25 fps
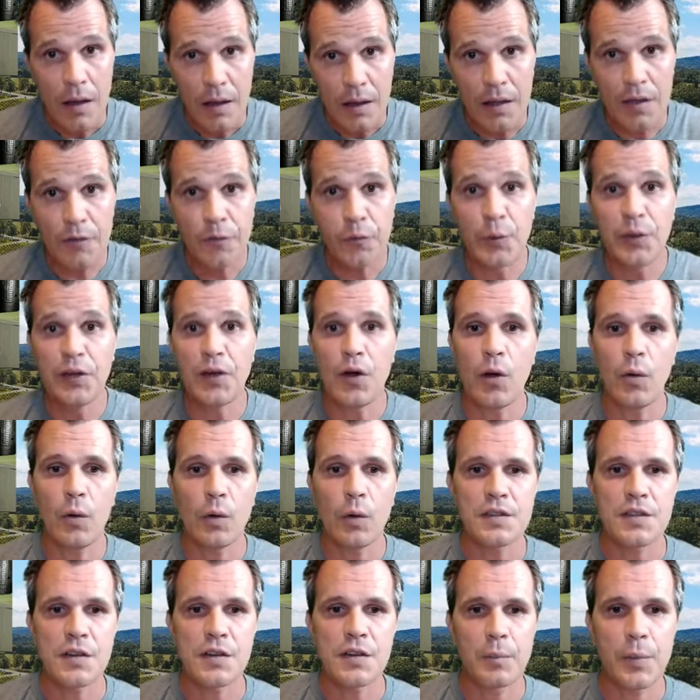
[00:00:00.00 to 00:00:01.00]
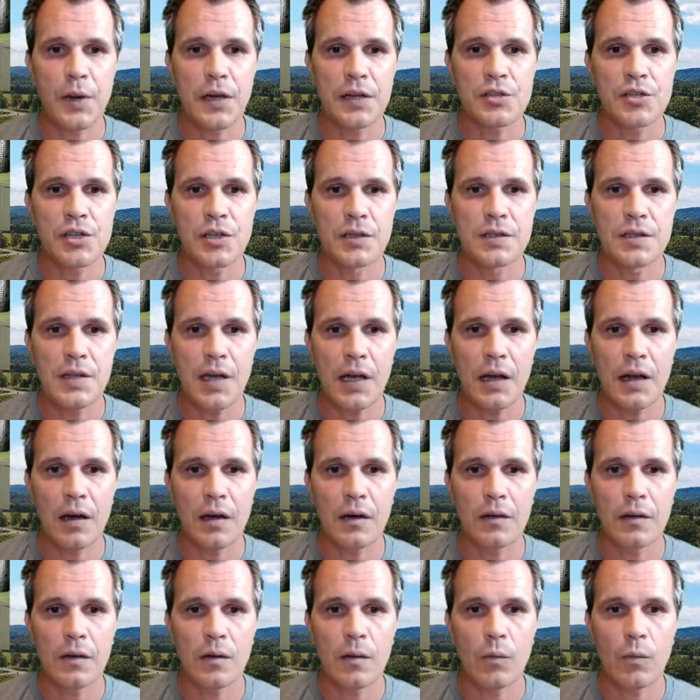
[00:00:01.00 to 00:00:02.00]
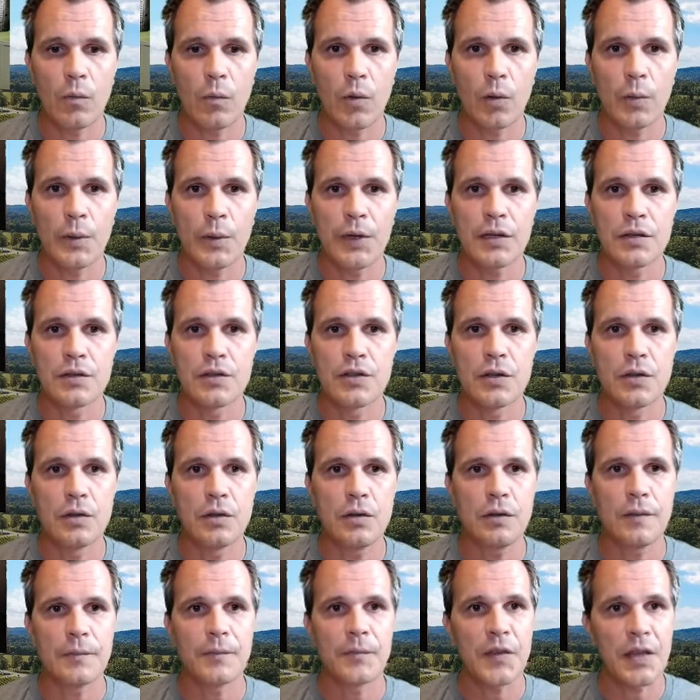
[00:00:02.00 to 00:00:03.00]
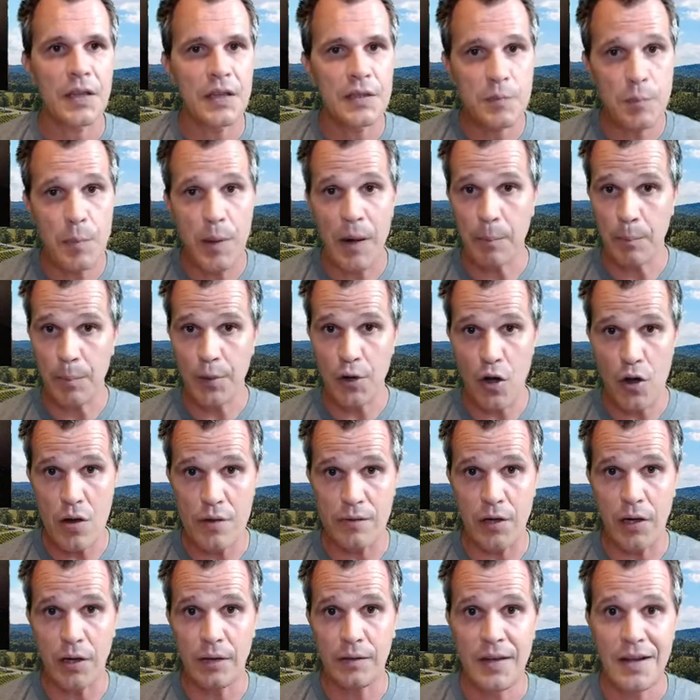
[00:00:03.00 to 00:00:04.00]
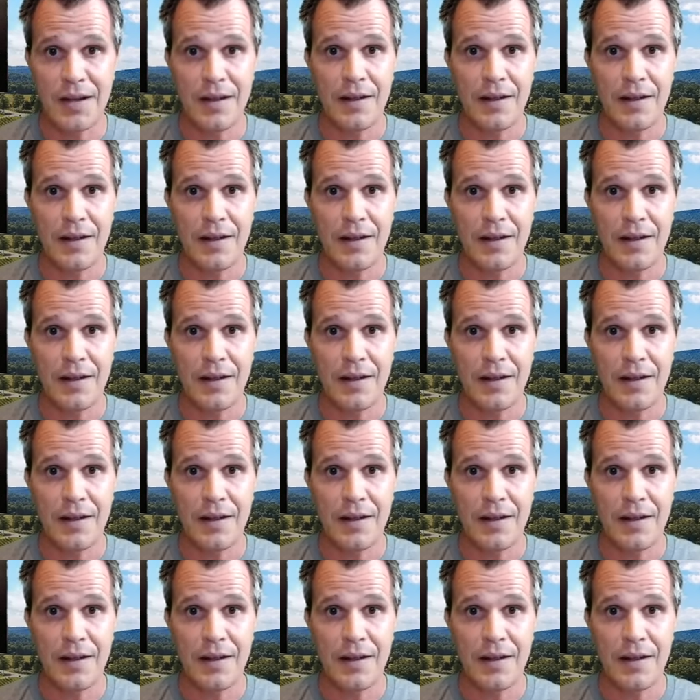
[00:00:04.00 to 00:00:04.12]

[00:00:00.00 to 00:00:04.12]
If we don't want to punch it down, what we can do is pump it over.